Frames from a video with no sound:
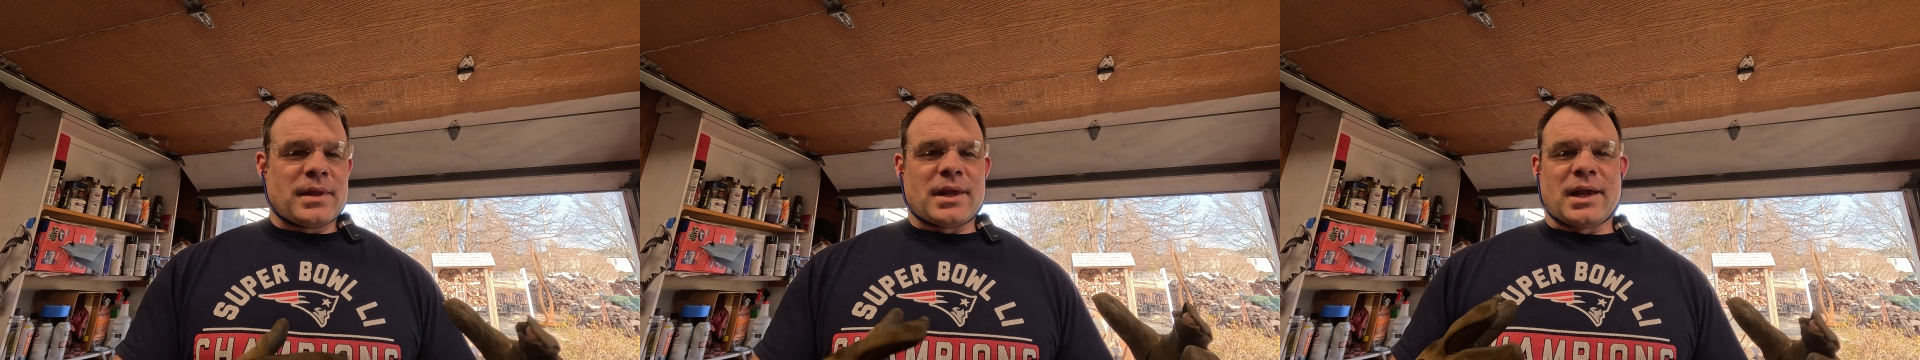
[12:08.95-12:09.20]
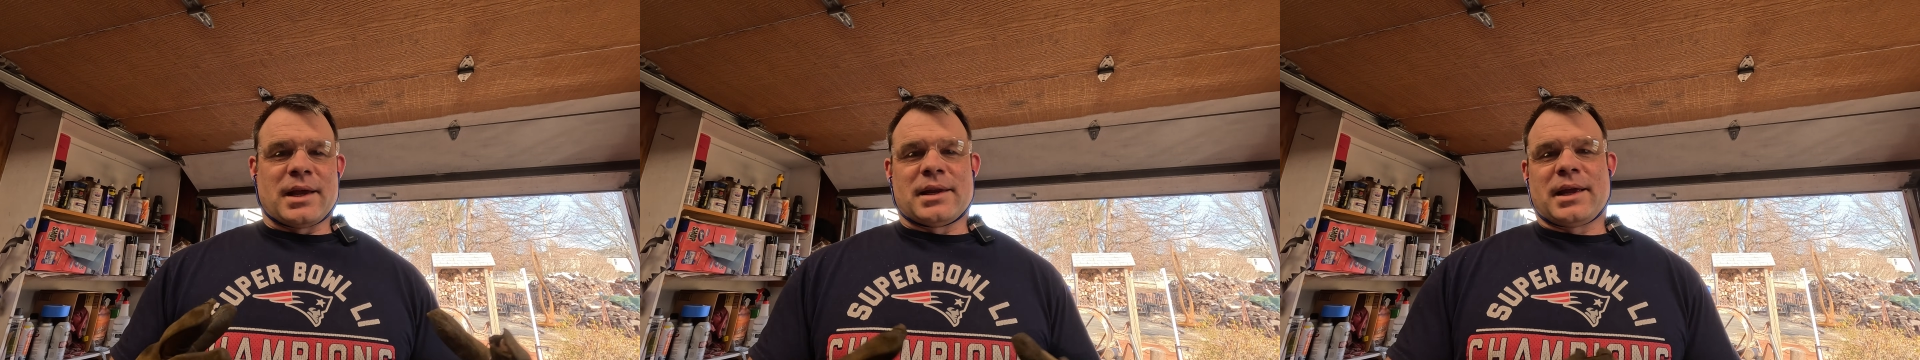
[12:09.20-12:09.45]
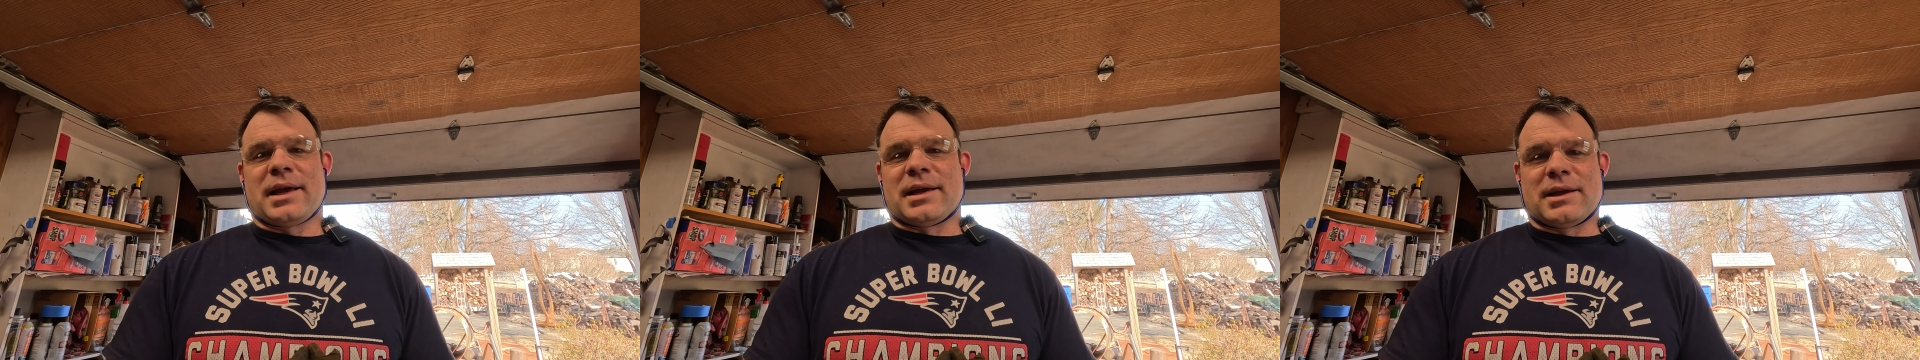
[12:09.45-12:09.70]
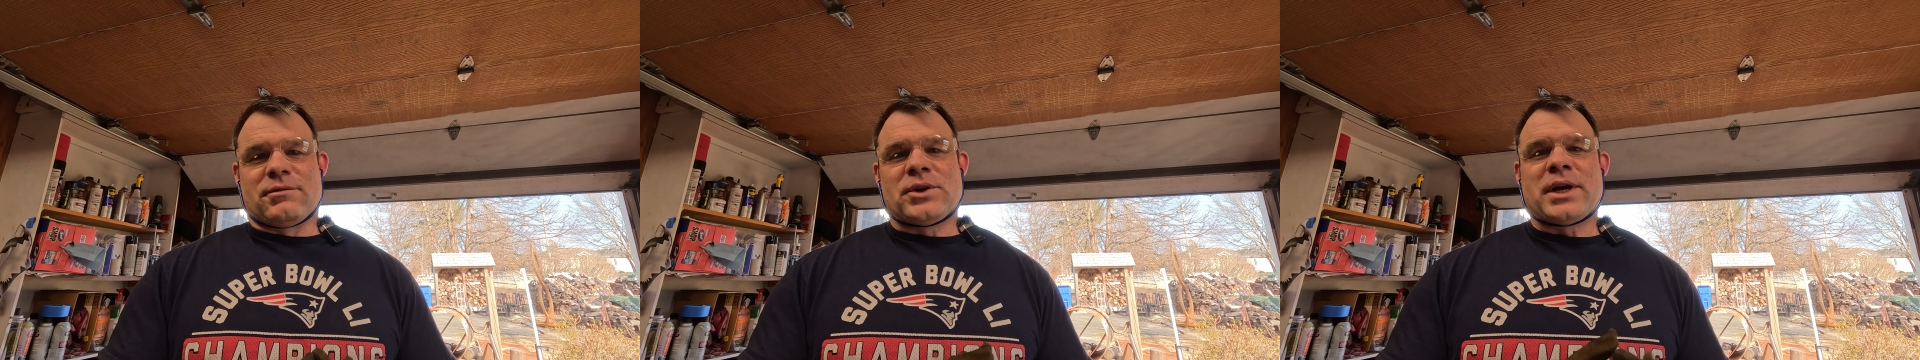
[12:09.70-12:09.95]
And hey,
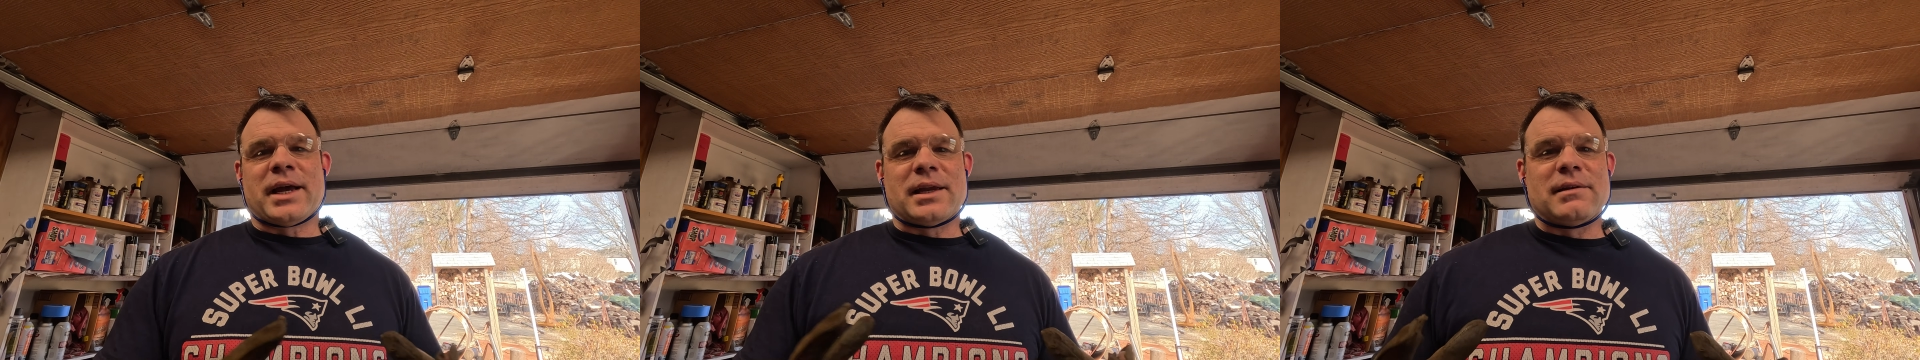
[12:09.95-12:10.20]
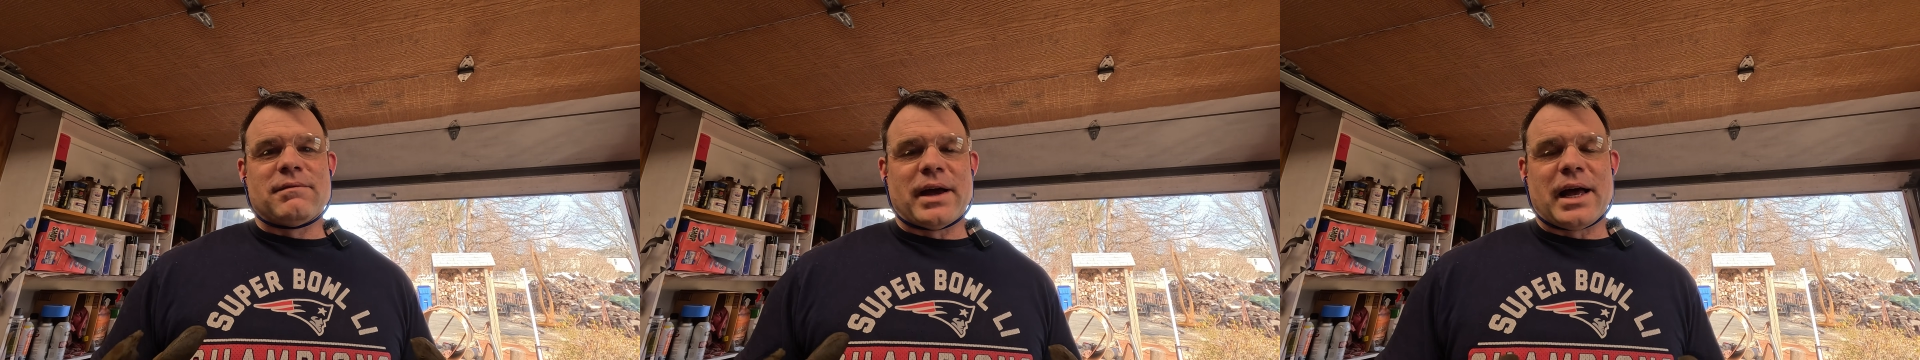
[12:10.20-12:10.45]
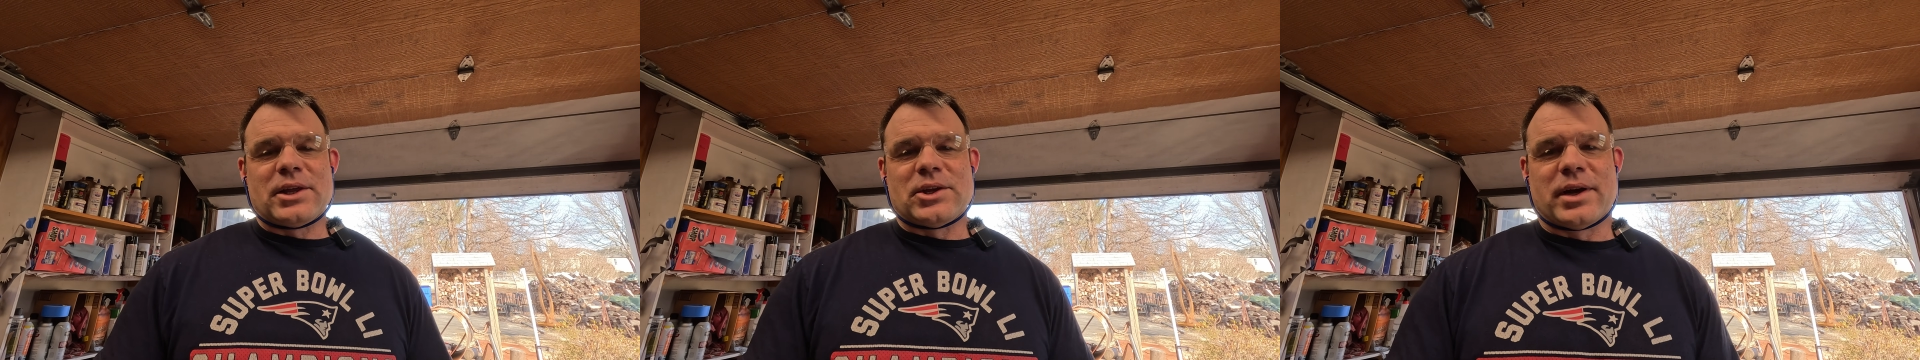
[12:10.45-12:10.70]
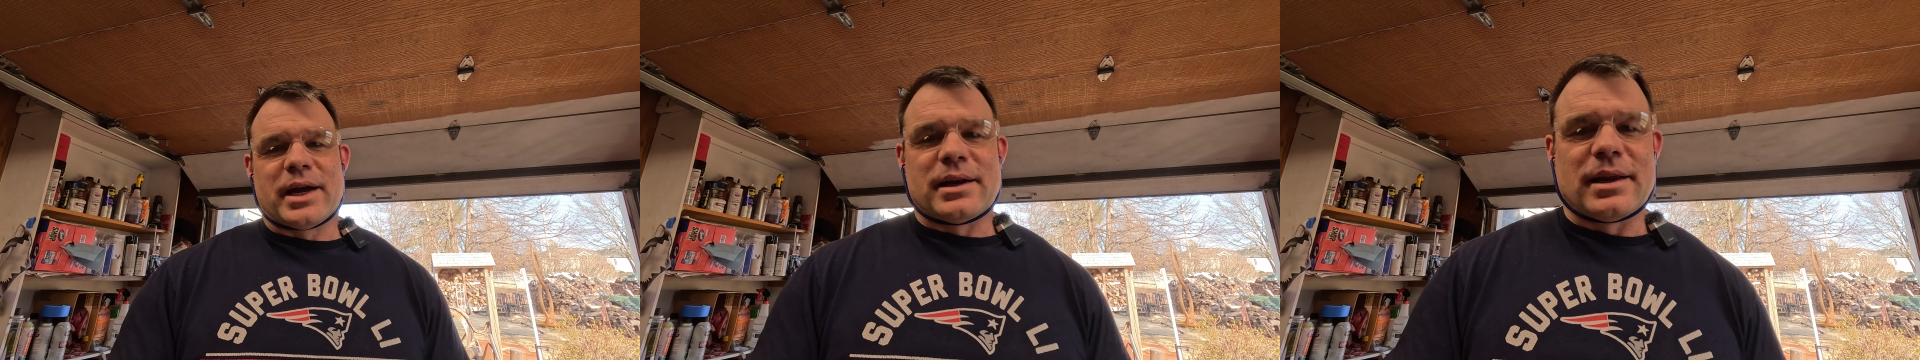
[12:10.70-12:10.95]
if you got any value
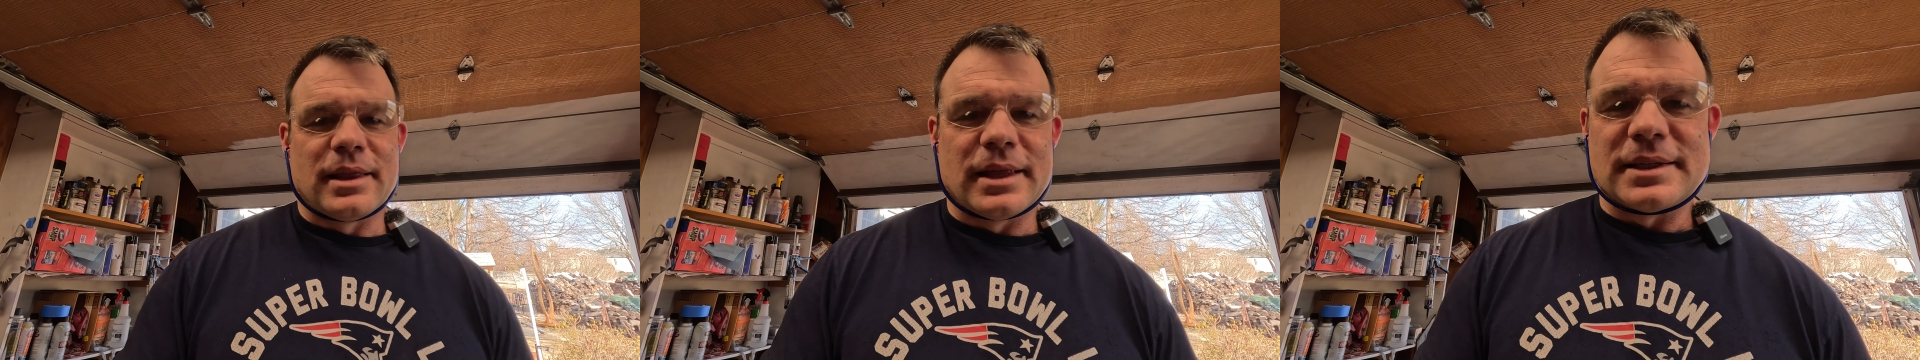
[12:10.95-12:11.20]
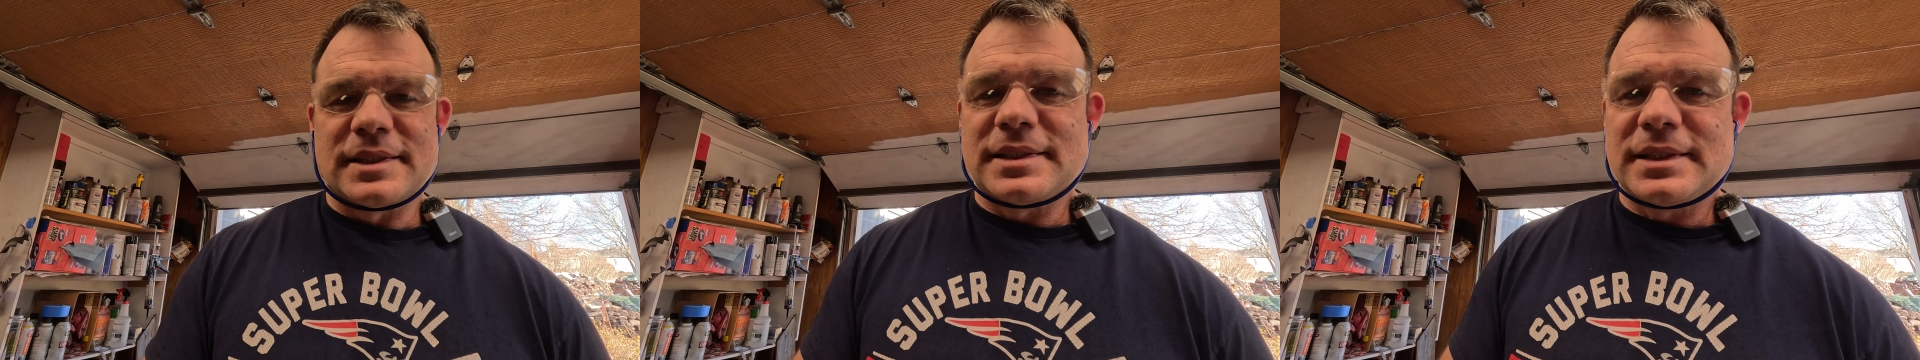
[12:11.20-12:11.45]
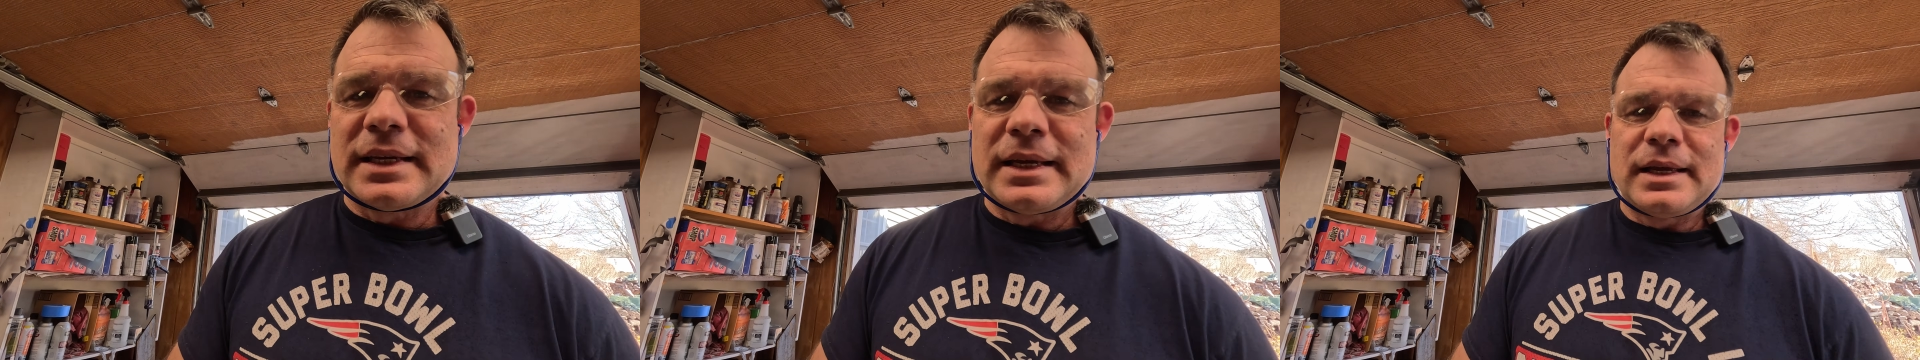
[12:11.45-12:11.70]
out of this